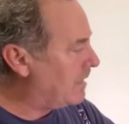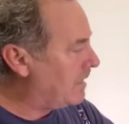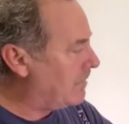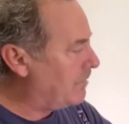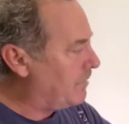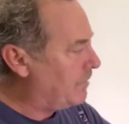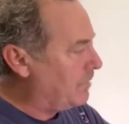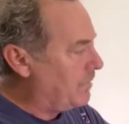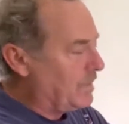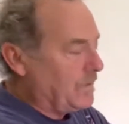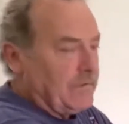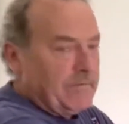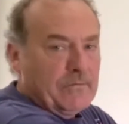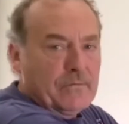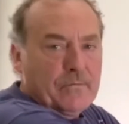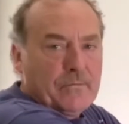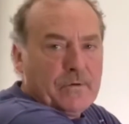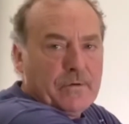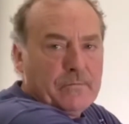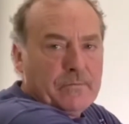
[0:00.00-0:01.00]
and beautiful
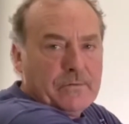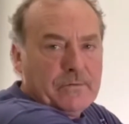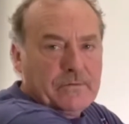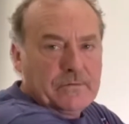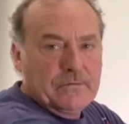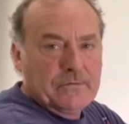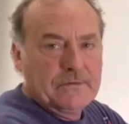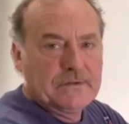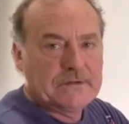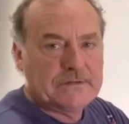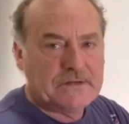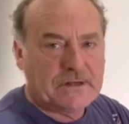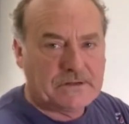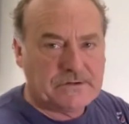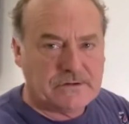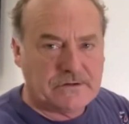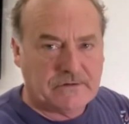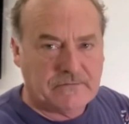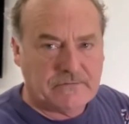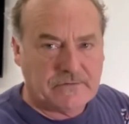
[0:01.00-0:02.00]
movement through this
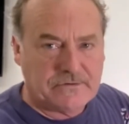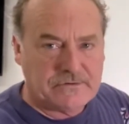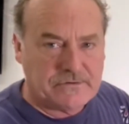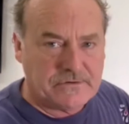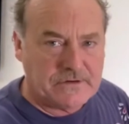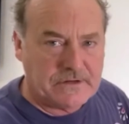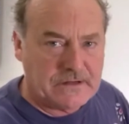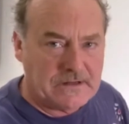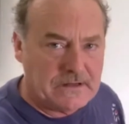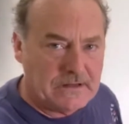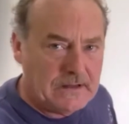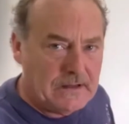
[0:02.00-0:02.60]
section of the tree.